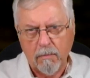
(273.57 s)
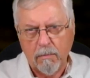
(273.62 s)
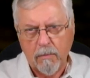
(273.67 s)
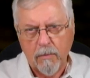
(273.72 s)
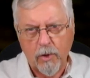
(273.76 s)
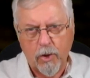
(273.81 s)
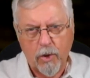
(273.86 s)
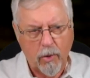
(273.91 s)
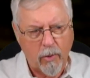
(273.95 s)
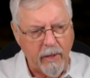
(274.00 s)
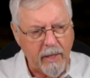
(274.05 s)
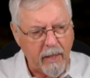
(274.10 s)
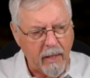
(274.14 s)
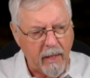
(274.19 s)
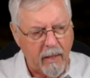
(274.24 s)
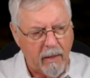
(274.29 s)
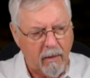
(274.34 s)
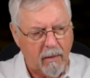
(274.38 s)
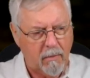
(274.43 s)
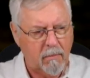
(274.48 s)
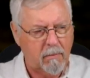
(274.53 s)
joint
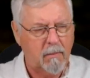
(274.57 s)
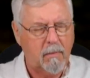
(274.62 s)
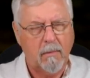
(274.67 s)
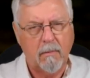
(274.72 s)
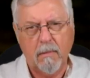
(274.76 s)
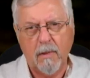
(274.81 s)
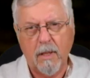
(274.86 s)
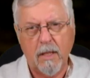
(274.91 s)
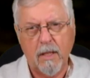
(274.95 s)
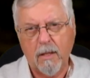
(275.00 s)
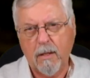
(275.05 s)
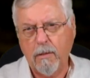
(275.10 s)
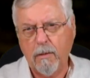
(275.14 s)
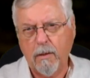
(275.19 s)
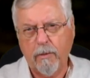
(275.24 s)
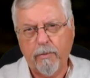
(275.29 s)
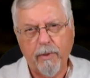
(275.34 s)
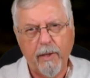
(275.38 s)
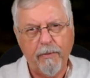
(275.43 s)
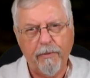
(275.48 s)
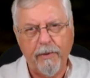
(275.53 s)
here is 2 to
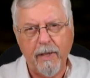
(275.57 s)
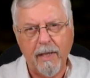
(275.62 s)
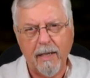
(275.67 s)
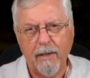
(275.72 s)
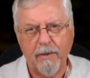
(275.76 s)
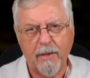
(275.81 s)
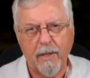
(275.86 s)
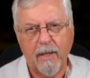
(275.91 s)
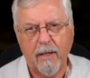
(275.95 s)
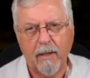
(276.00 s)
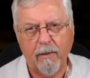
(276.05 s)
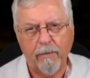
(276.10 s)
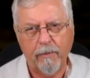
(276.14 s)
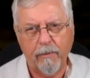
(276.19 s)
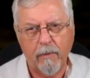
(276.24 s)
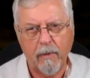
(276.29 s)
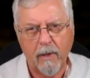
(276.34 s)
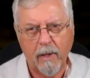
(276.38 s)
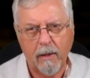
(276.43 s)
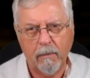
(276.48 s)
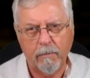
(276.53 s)
3 feet outside
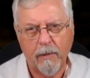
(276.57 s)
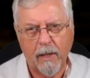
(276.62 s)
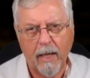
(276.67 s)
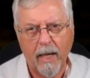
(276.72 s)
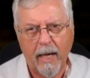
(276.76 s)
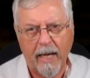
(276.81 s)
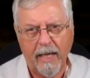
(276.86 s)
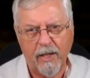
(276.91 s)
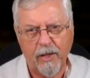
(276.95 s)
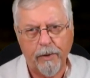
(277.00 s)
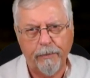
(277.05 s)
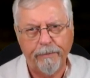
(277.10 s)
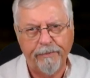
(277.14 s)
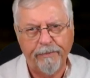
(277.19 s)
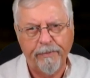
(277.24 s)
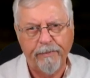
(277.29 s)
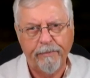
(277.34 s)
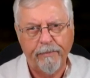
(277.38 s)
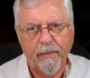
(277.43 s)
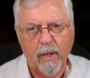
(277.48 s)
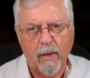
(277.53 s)
the guides.
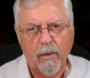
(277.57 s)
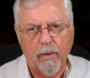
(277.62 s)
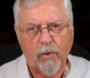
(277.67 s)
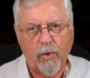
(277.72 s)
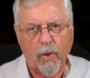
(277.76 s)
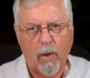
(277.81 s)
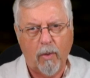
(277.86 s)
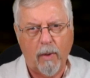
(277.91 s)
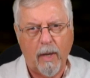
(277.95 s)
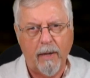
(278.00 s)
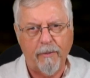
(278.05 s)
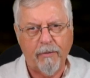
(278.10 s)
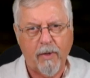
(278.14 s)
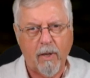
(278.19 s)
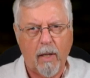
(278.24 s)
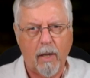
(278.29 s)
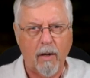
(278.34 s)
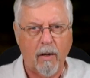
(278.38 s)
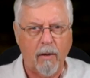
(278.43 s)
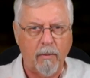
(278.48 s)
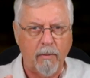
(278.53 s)
So I've
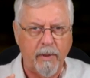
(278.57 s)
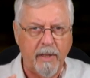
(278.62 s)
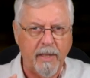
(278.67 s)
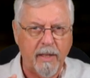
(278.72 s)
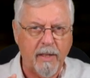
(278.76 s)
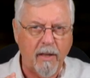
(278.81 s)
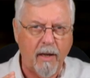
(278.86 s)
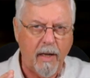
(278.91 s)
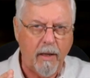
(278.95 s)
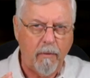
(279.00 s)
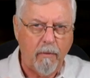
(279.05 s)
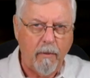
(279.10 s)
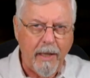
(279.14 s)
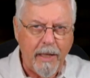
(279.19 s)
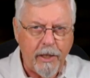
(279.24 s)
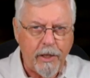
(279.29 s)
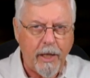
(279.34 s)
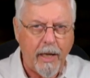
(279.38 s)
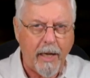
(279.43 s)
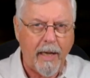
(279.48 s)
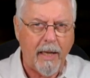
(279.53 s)
got the entire
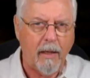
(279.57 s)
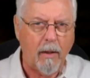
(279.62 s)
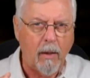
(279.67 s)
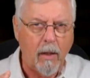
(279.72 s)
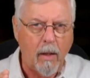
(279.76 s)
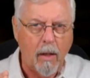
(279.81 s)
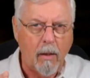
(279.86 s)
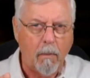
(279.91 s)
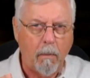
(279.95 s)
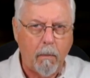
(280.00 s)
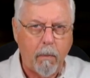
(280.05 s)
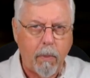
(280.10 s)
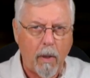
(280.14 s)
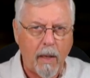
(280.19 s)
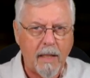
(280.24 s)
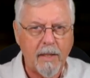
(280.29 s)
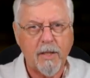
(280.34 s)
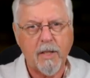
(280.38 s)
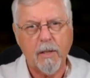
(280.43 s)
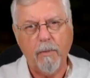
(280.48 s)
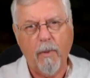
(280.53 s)
rage head
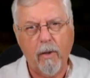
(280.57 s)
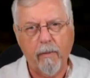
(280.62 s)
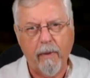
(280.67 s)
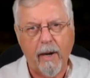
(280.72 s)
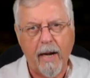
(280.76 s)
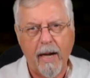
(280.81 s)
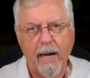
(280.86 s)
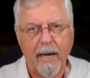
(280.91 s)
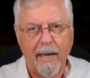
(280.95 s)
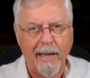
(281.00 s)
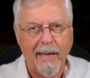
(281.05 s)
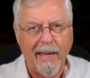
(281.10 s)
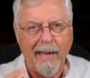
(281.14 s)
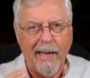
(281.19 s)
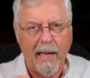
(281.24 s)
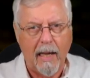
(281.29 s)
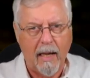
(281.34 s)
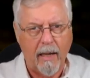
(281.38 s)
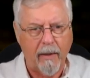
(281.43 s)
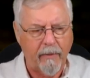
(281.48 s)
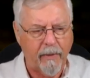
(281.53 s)
plus some overhang
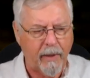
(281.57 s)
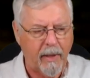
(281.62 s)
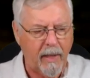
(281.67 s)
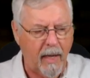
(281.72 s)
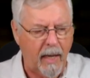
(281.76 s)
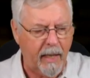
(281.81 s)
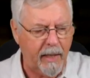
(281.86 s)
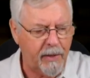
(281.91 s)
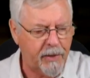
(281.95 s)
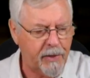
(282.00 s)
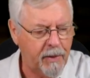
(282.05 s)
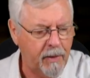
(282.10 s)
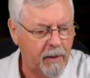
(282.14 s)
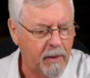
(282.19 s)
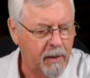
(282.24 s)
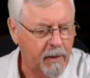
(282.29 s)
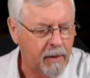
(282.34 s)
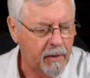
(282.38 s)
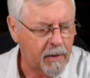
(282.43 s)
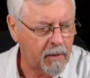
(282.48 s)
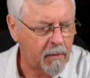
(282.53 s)
out of the guides.
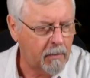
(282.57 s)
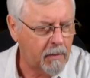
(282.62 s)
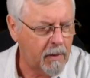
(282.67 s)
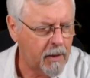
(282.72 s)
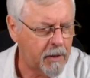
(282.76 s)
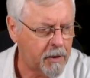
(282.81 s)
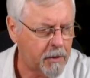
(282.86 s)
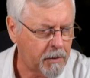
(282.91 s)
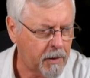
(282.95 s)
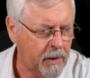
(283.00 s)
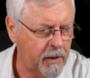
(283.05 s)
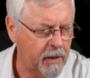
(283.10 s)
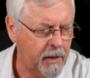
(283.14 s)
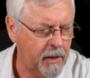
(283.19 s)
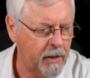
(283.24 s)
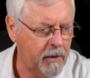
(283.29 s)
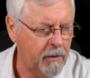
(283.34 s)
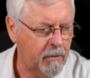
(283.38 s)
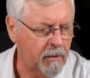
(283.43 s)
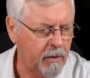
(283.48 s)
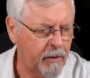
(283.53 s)
So let's
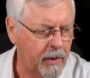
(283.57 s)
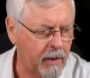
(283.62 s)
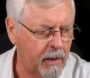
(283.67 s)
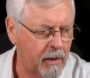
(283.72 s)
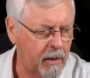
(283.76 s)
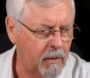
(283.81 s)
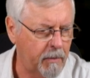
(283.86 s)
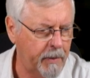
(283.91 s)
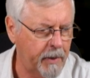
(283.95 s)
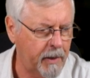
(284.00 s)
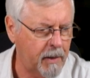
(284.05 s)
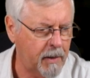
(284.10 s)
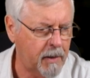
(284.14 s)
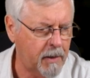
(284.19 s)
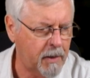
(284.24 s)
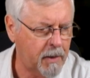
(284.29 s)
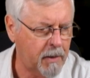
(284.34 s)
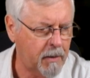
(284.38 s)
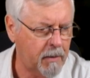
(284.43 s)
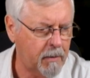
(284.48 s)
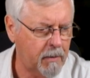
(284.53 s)
continue on that a little bit.